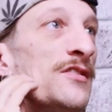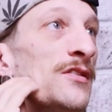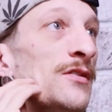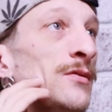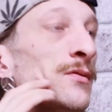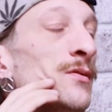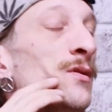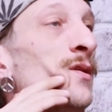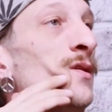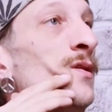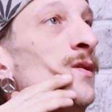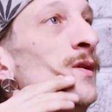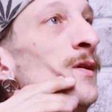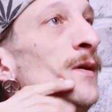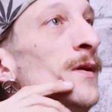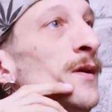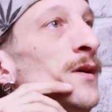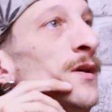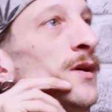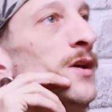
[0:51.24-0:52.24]
do
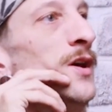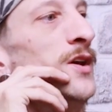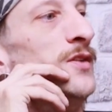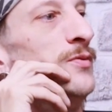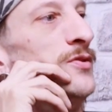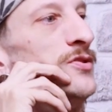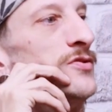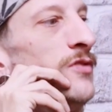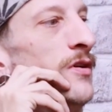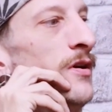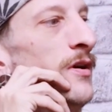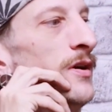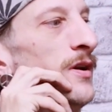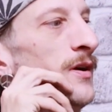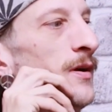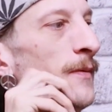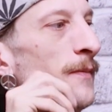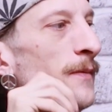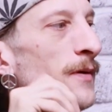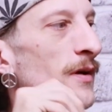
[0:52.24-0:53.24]
is we're trying
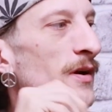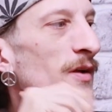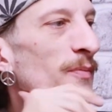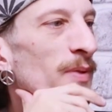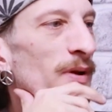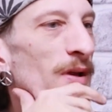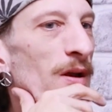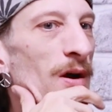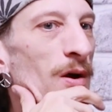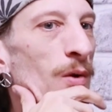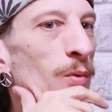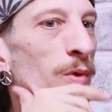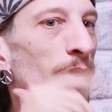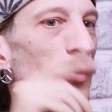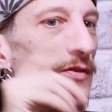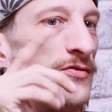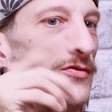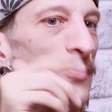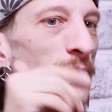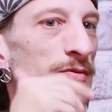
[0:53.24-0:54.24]
to kind of be like a
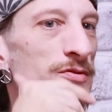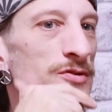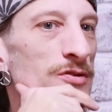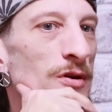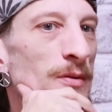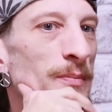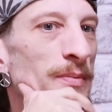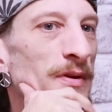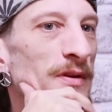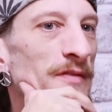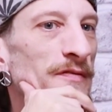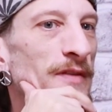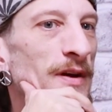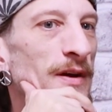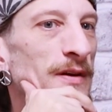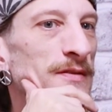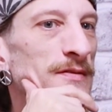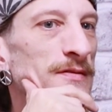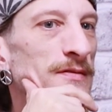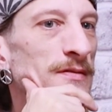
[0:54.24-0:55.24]
one-stop shop in
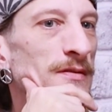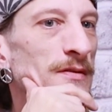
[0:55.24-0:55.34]
effect